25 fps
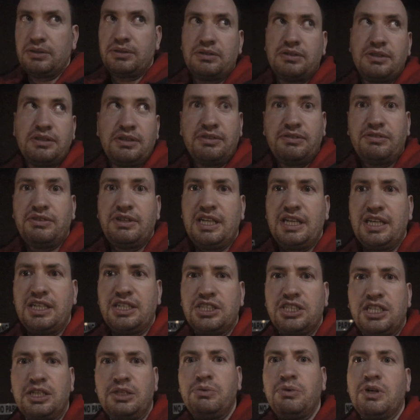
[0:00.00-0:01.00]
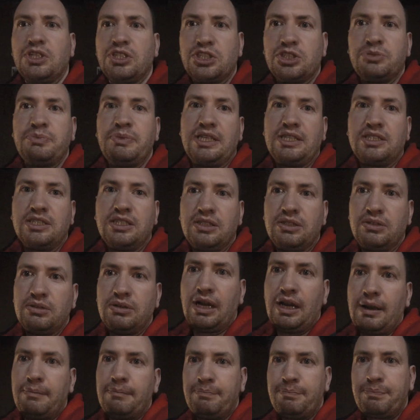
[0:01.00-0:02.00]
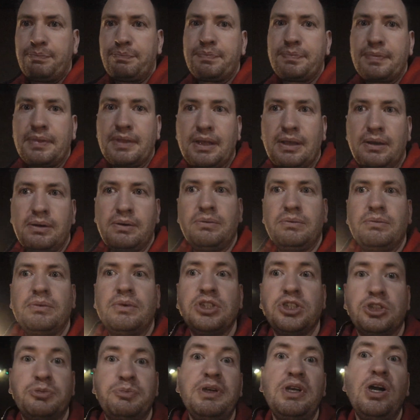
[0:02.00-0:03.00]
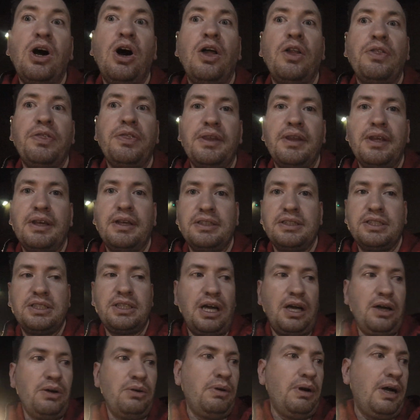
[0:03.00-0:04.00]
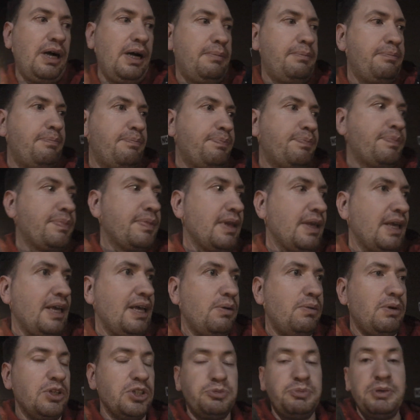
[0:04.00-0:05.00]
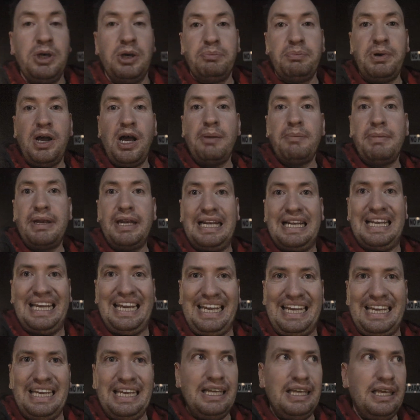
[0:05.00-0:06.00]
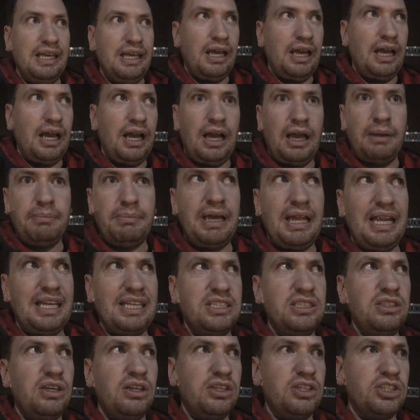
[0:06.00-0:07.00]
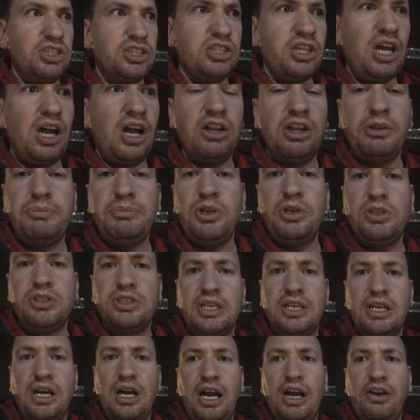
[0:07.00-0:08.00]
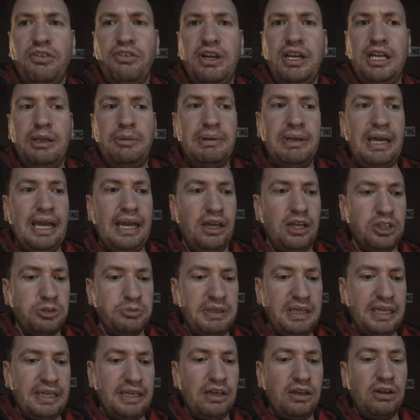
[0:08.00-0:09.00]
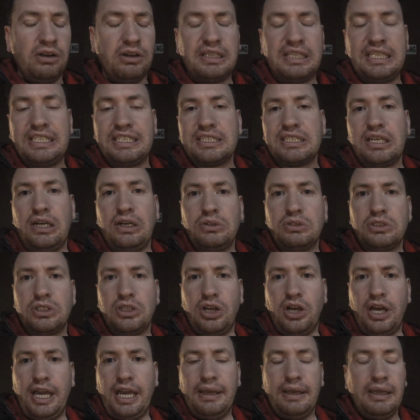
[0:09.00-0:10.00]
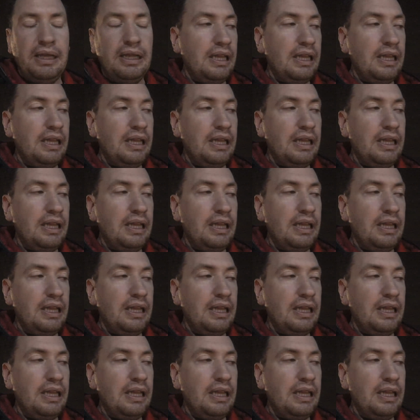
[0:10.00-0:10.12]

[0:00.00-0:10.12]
literally wants me to um, wants me on, so um, wants me on permanently, um, but that's not the style of music I really play. I was playing a lot of disco tonight,